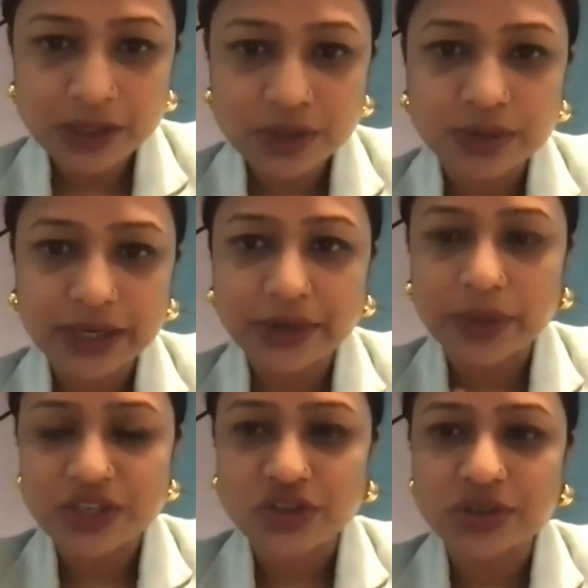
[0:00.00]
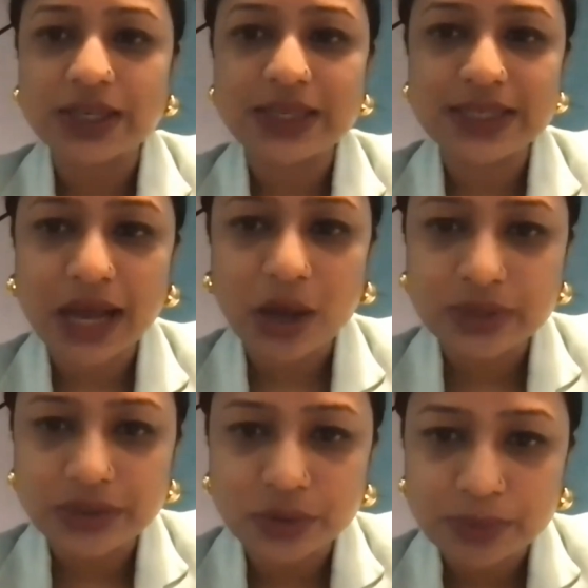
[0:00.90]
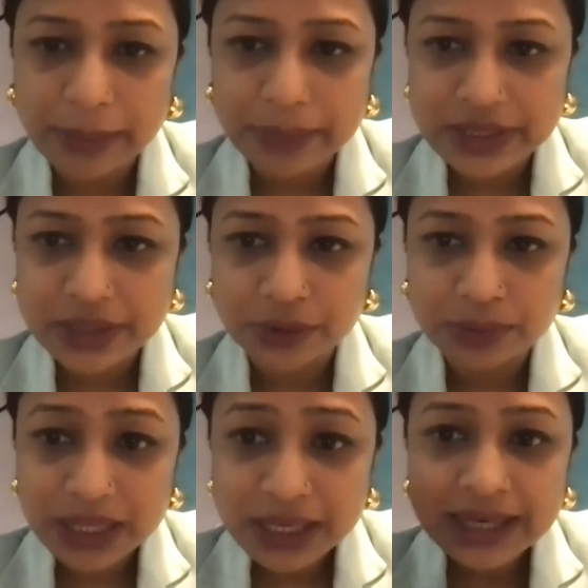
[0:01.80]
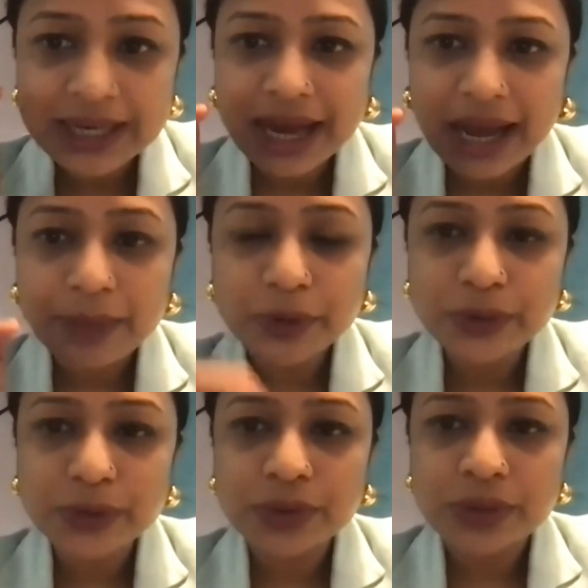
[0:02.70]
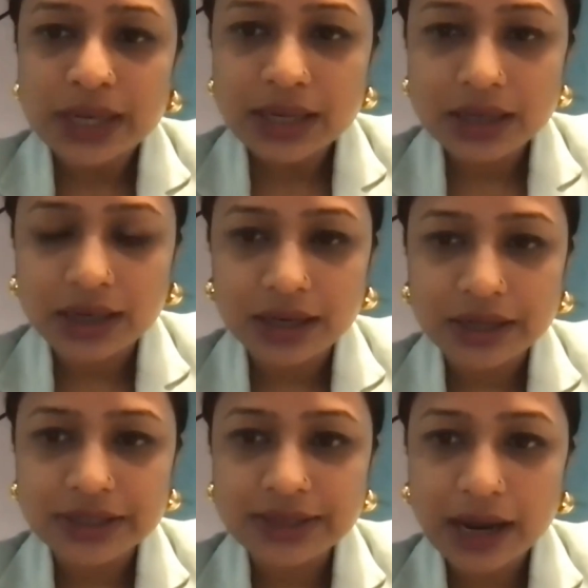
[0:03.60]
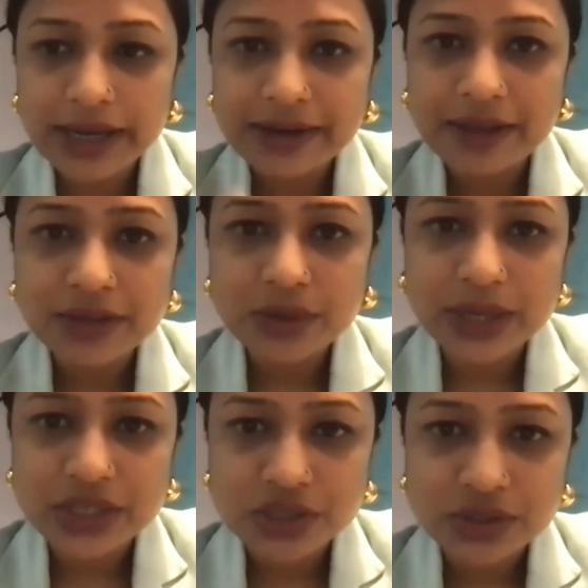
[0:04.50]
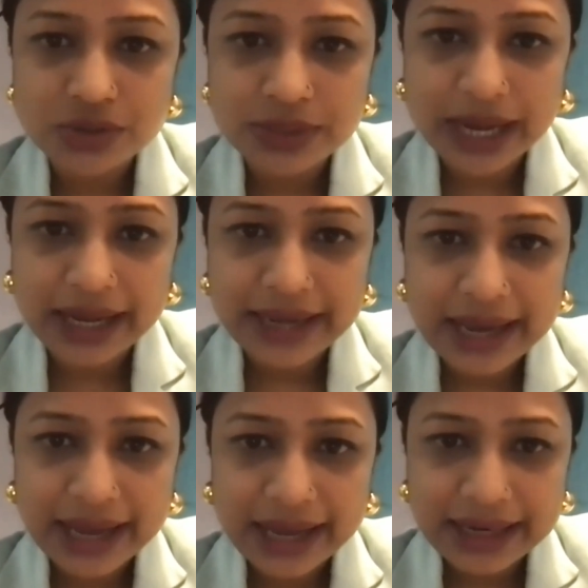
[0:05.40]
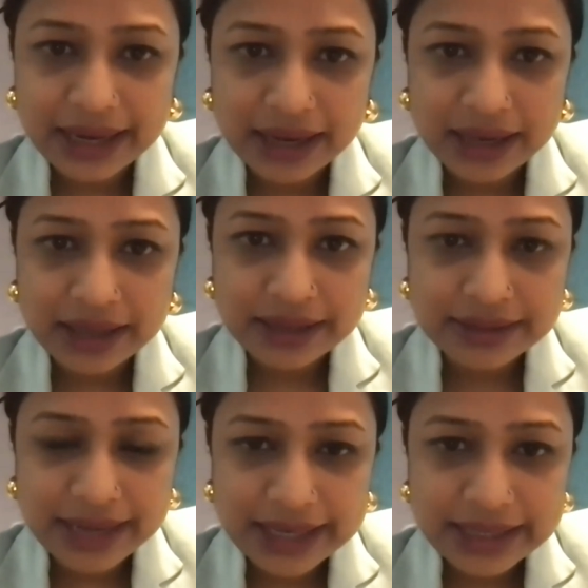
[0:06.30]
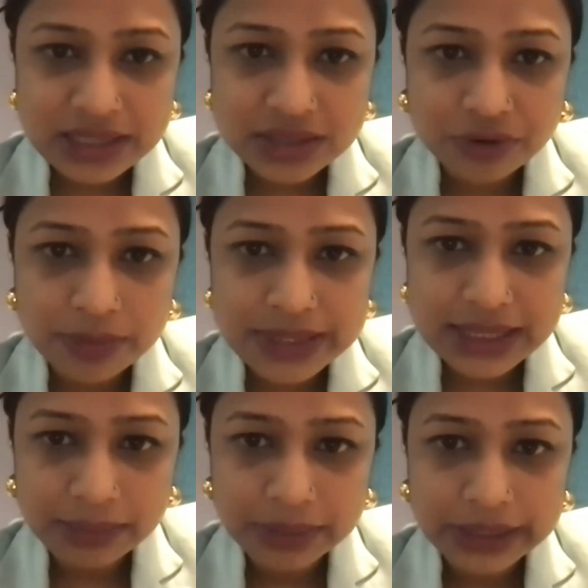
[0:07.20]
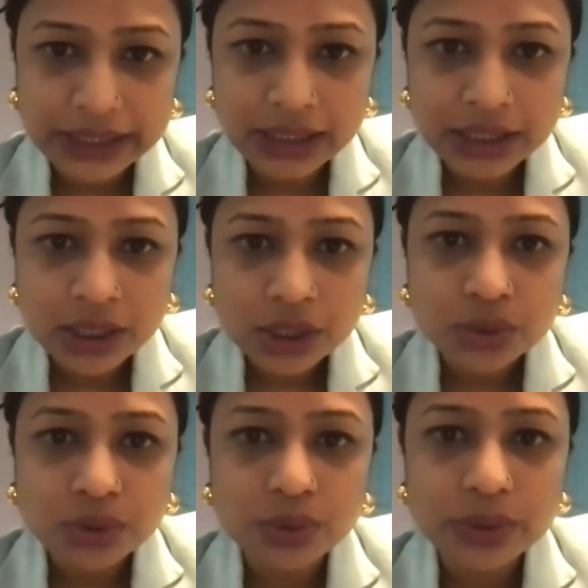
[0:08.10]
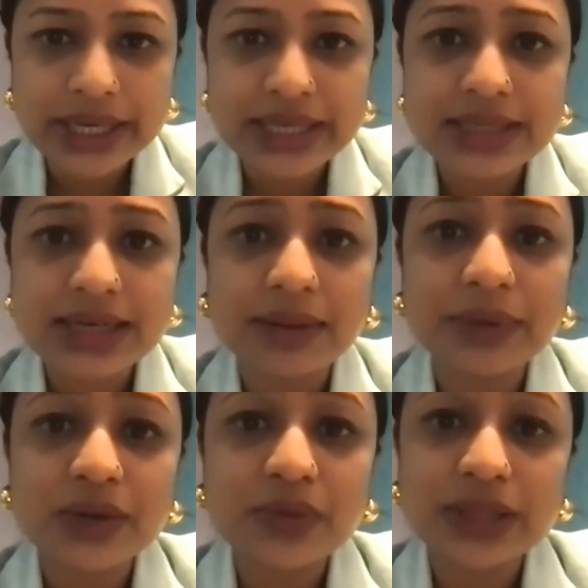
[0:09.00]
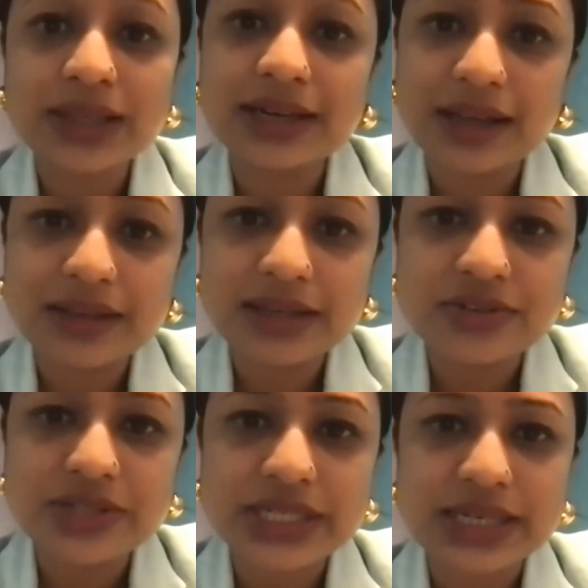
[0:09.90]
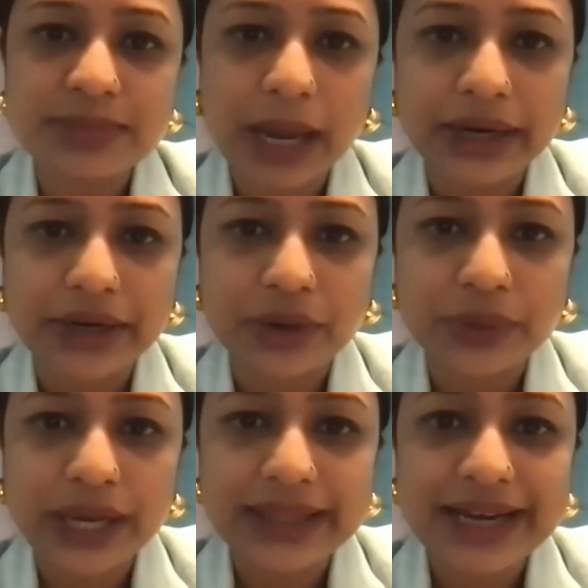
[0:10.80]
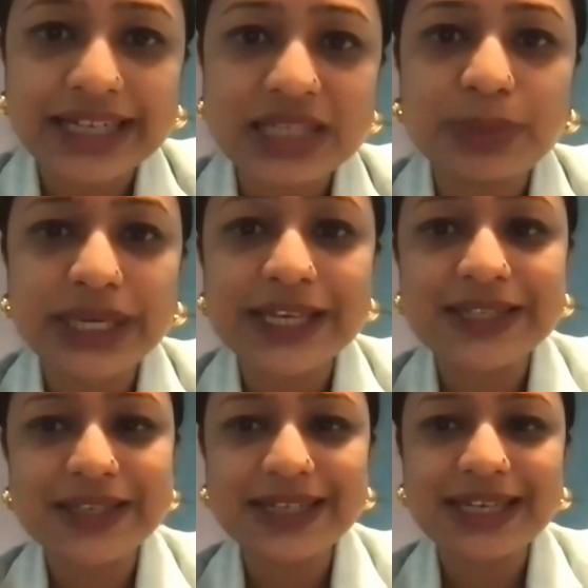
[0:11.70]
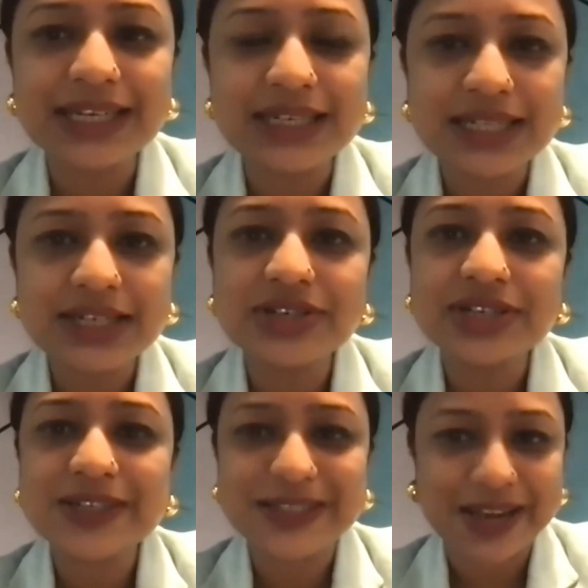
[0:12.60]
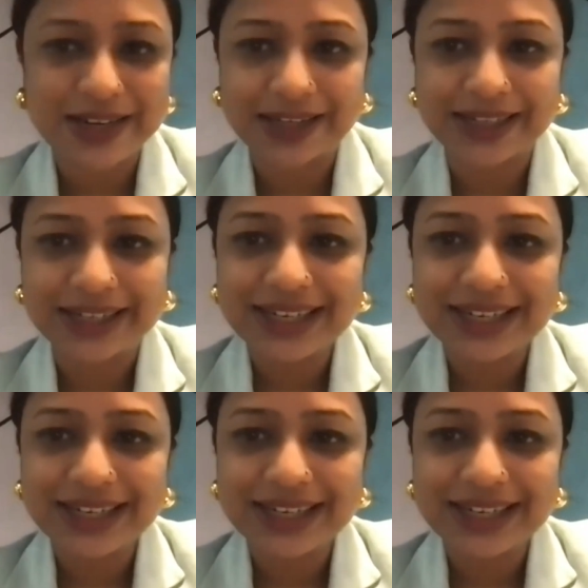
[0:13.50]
So their question is how the roadmap is going to be. I'm going to tie another question to that. And That is from somebody who is coming with another interesting background, and that is BSc in interior designing.